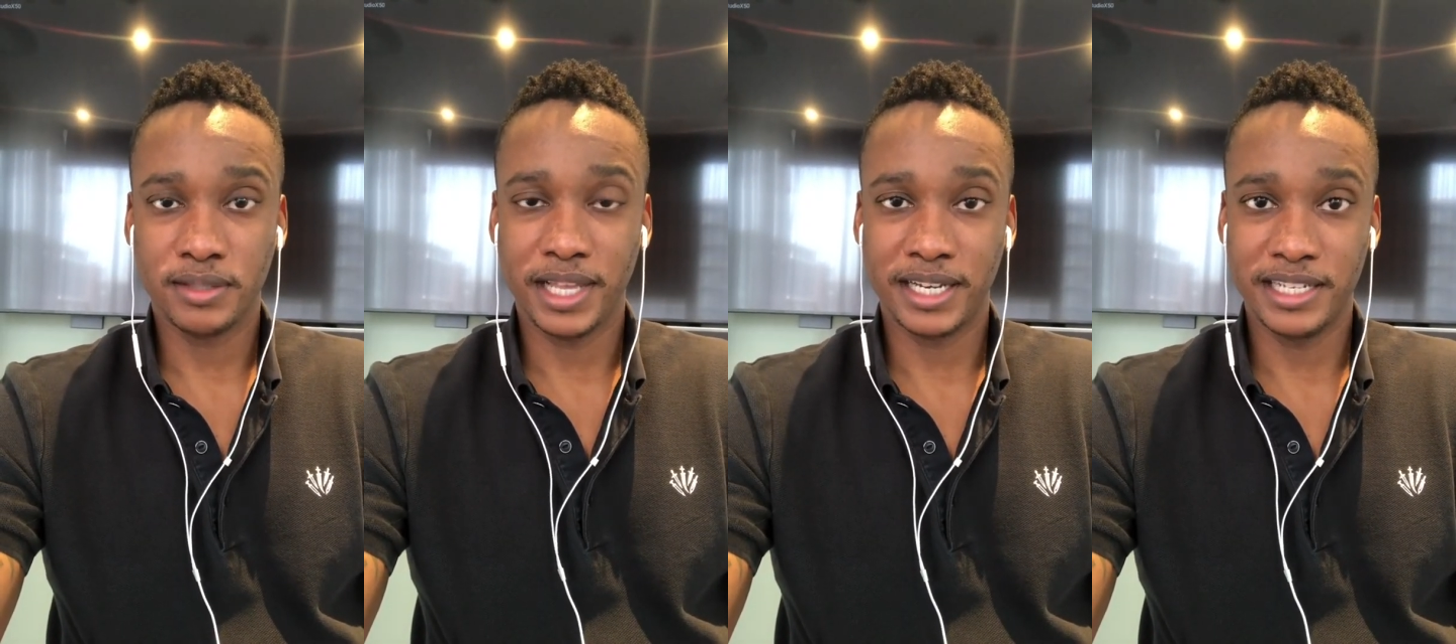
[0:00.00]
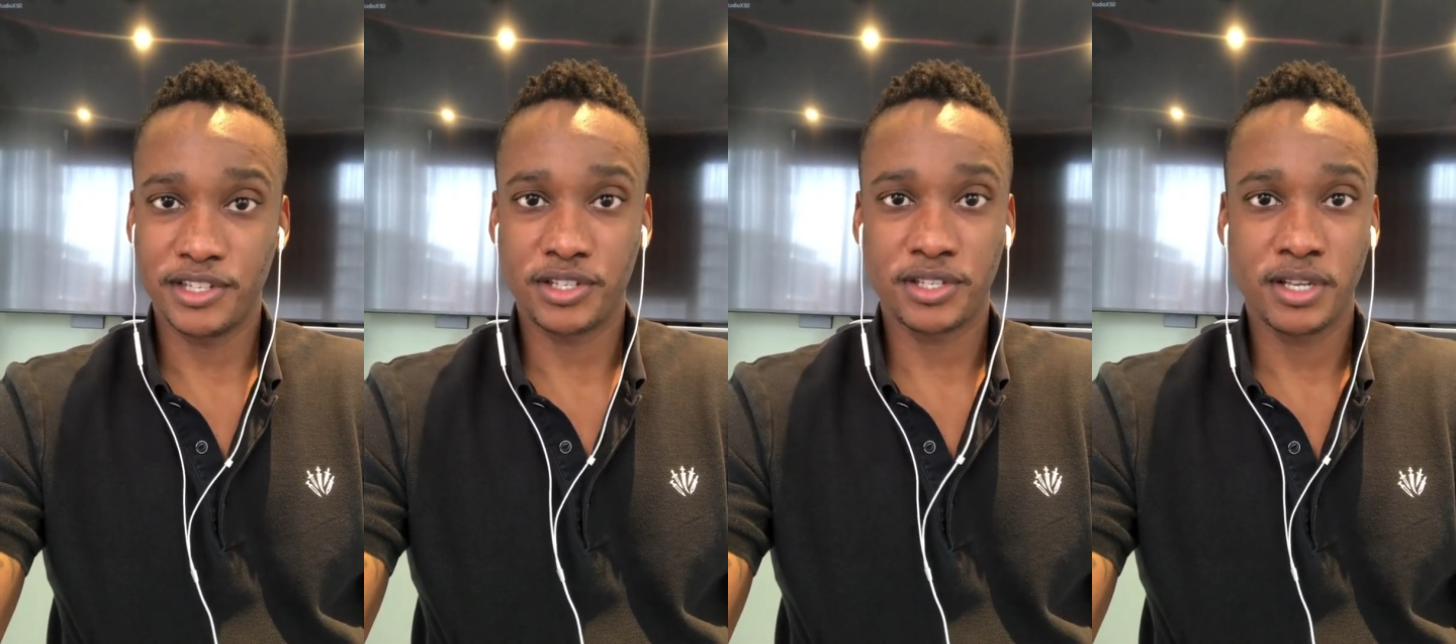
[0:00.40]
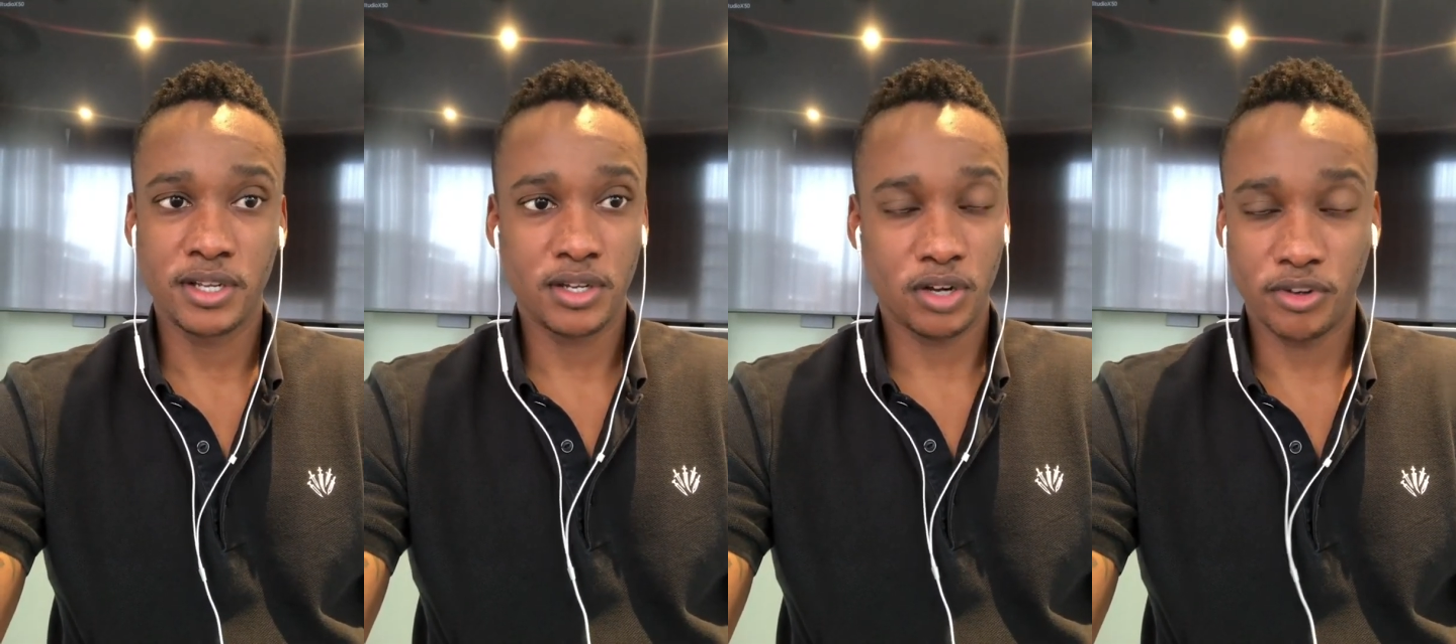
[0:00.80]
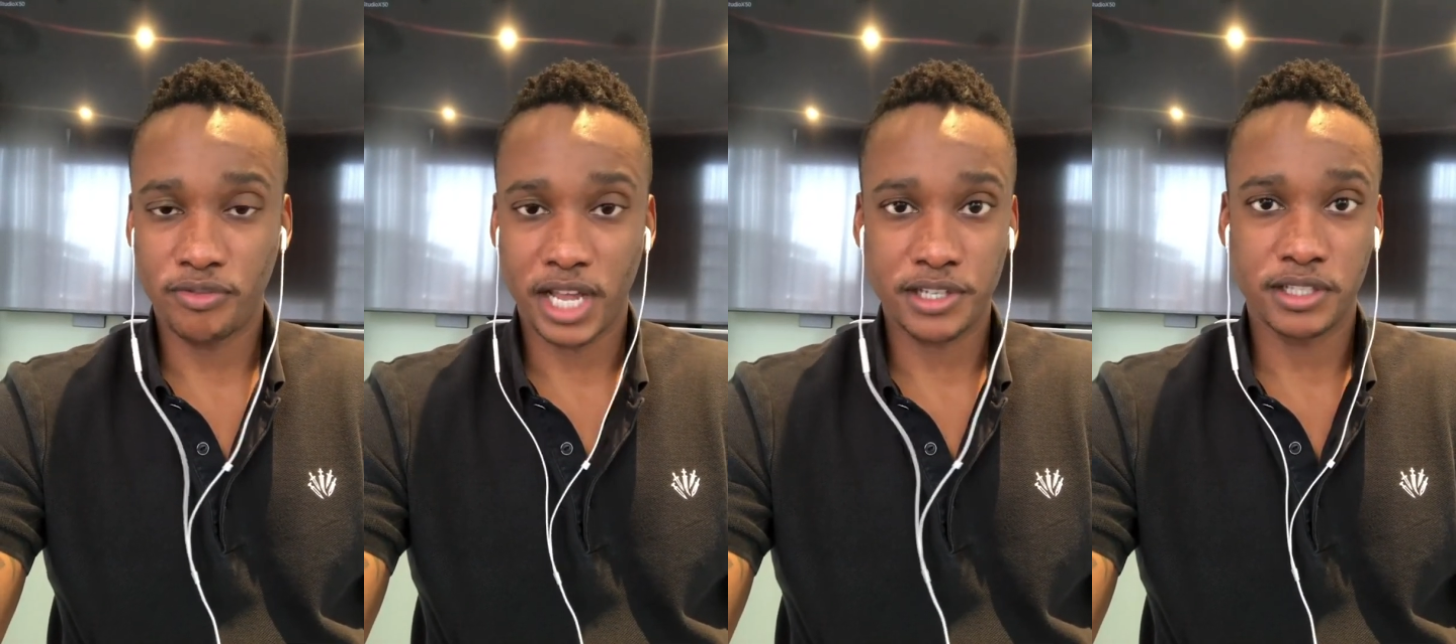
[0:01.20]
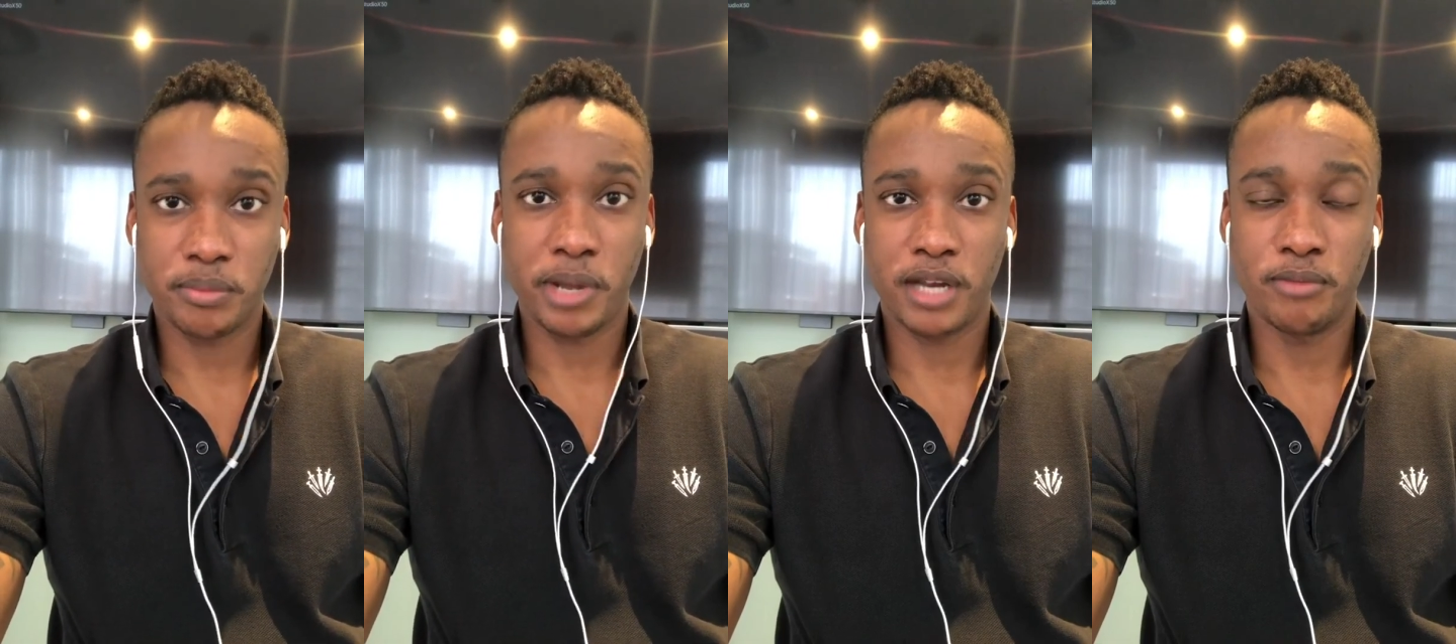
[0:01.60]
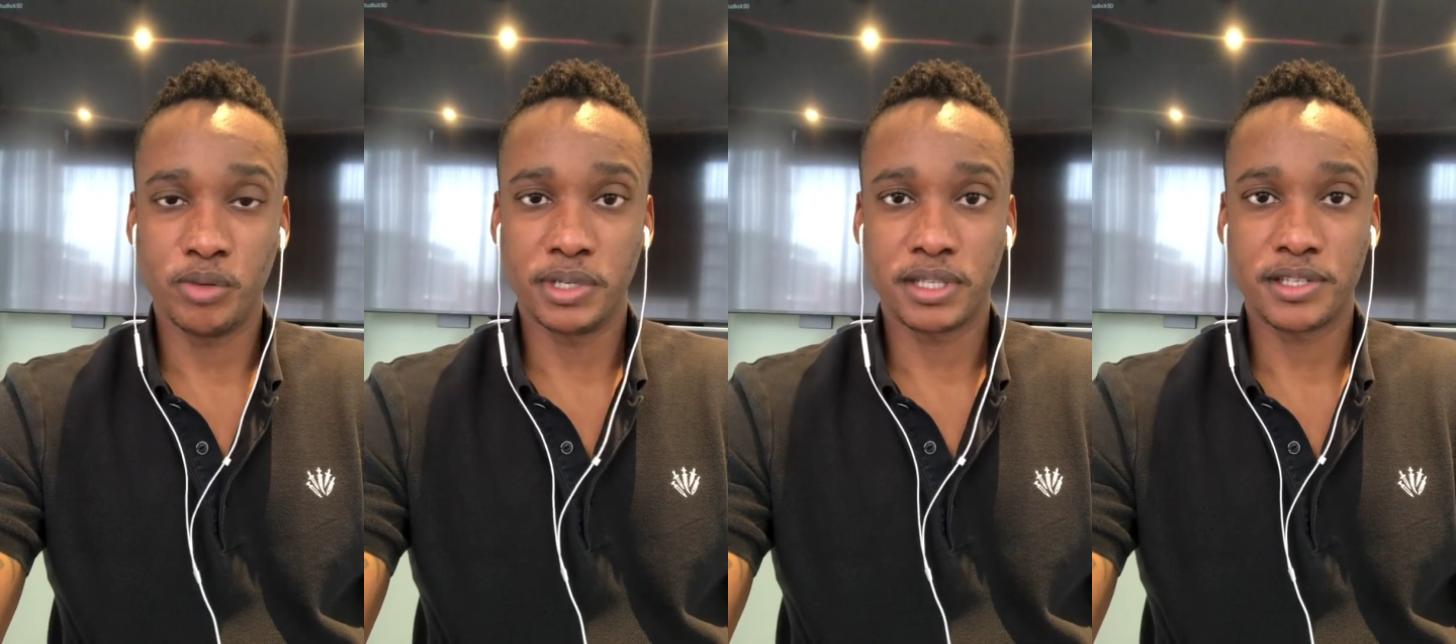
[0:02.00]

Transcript: that is of a flash in the pan moment.